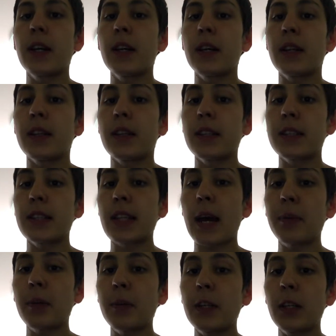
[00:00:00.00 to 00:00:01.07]
the
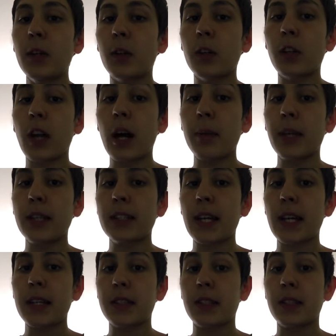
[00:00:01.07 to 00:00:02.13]
synaptonymal complex has
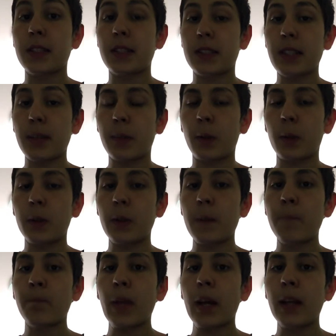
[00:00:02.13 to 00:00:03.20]
disassembled,
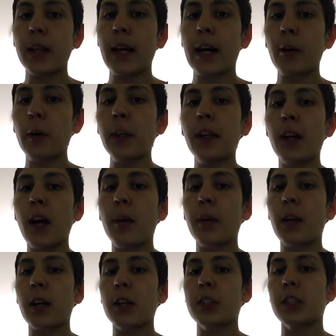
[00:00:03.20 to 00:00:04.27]
allowing the
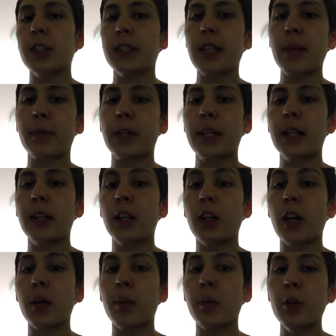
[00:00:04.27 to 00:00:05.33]
homologs to separate along
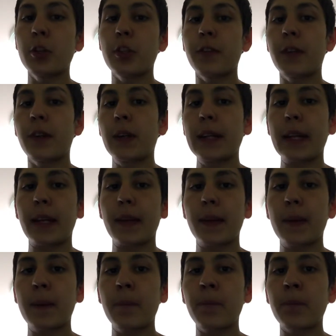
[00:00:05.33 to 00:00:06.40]
most of their length.
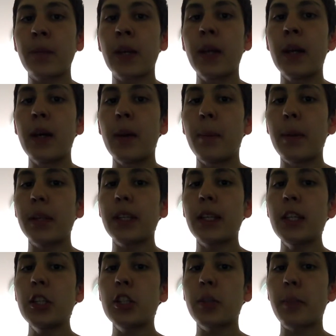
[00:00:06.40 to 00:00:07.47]
But
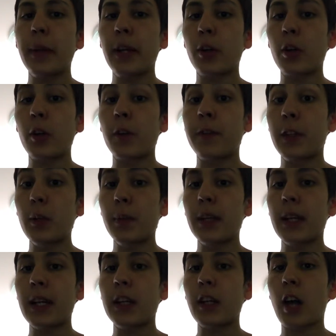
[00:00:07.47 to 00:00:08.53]
each pair of
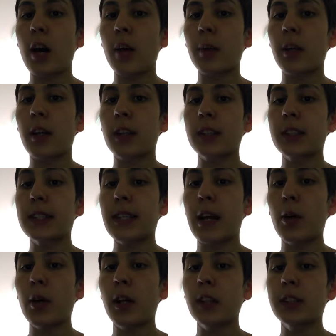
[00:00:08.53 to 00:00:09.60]
duplicated homologs is now
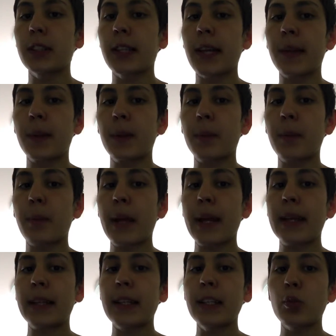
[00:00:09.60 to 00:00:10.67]
held together by at
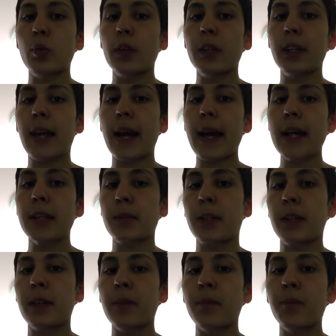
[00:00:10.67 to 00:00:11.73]
least one chiasma,
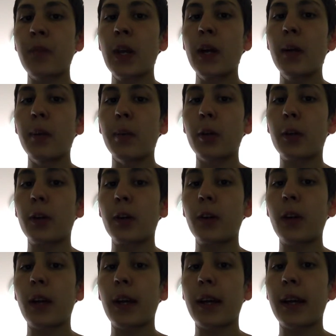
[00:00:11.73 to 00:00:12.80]
plural,
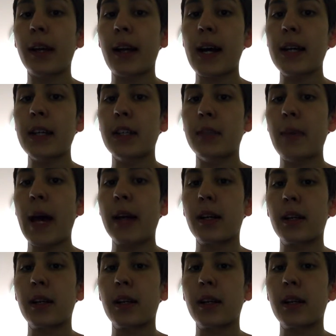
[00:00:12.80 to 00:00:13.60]
chiasmata,